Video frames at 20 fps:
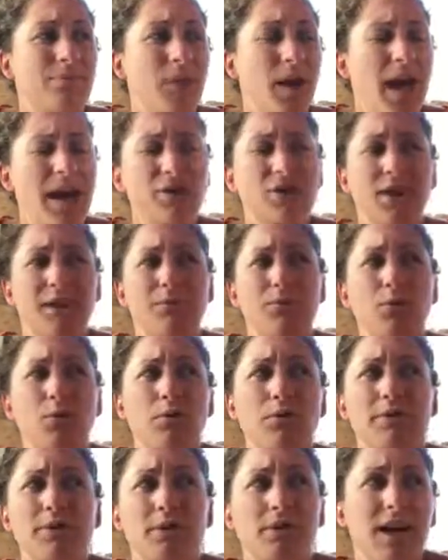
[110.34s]
We actually
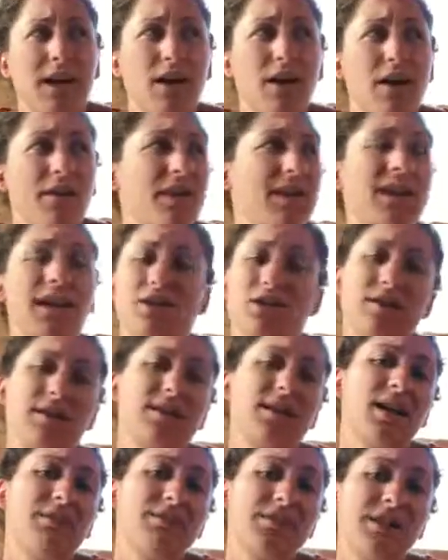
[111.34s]
moved like all the kitchen
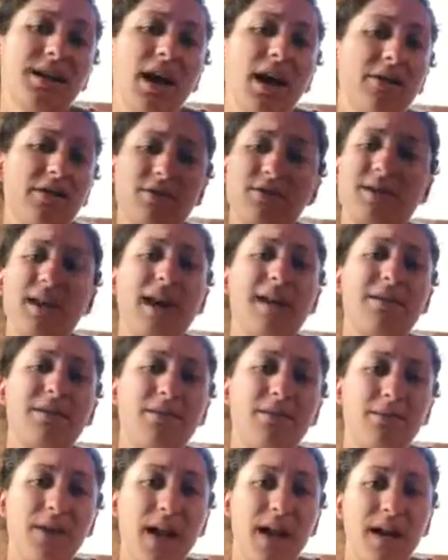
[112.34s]
stuff to the other side
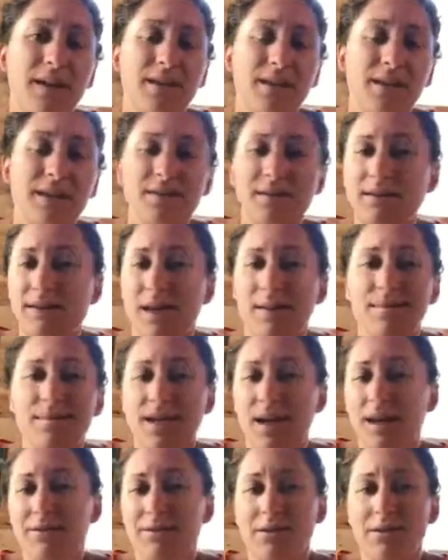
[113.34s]
of the van, like the same
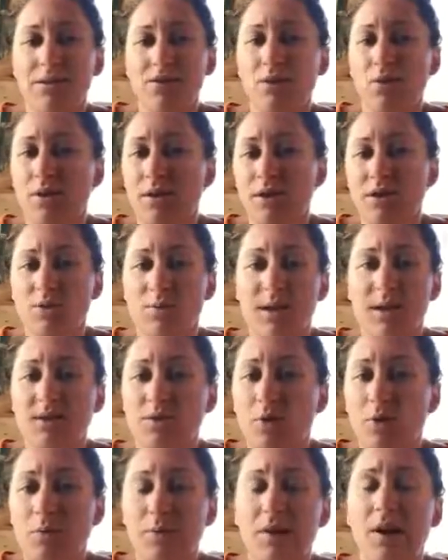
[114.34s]
side that the door
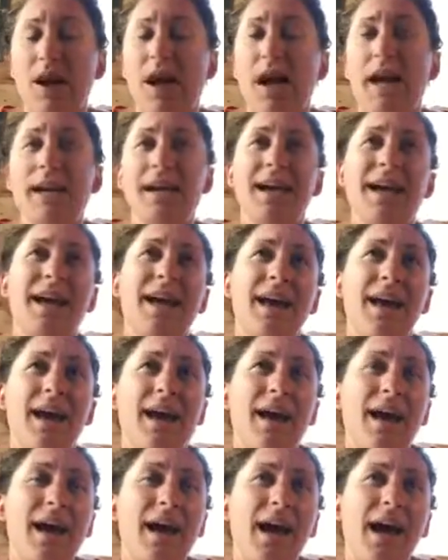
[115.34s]
swings open
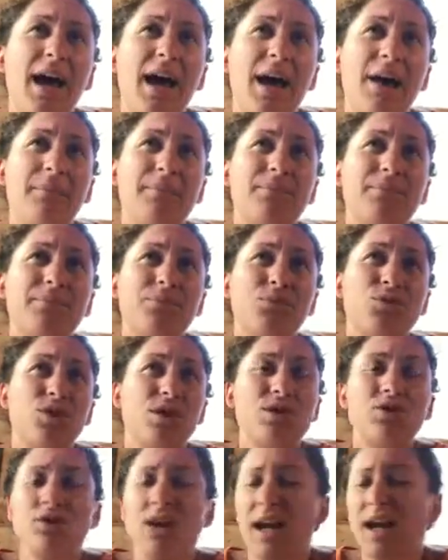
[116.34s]
on.
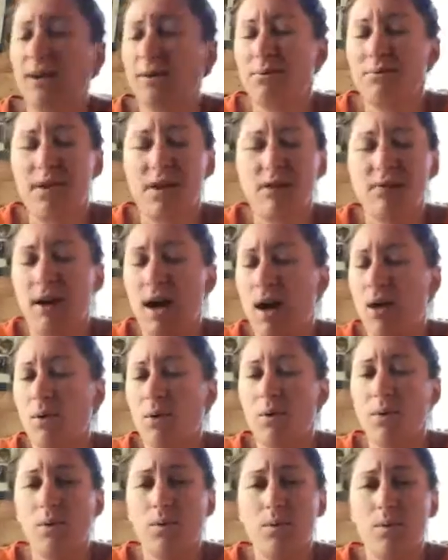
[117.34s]
Just trying to figure
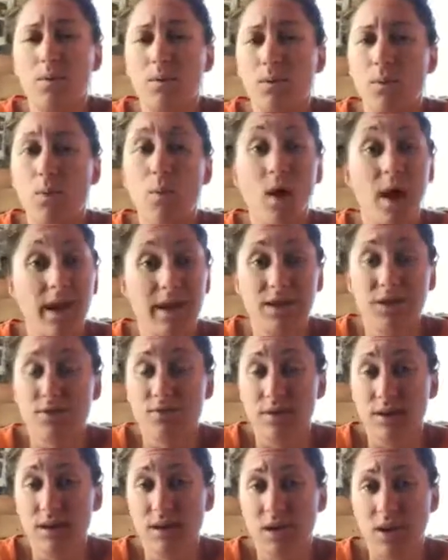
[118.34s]
out what
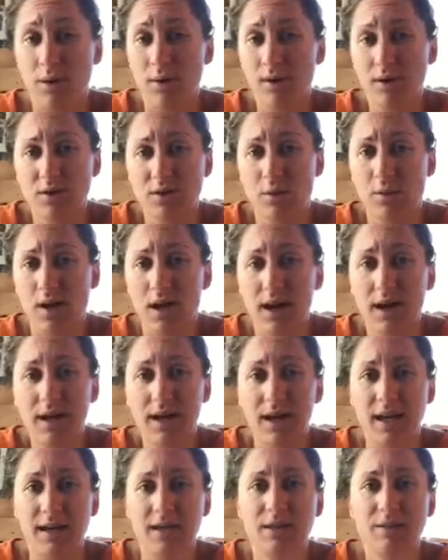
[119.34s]
is really going to
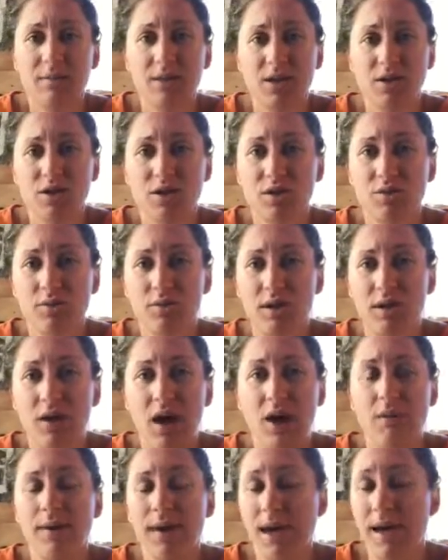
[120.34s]
work. And as much as we
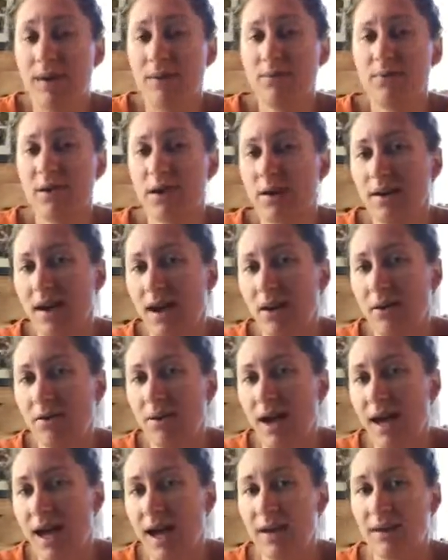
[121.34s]
thought we had it figured
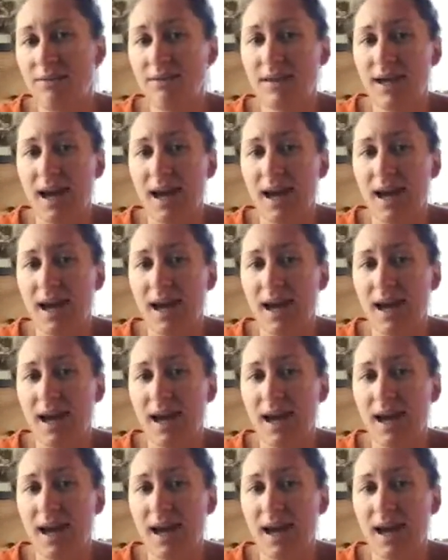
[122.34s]
out ahead of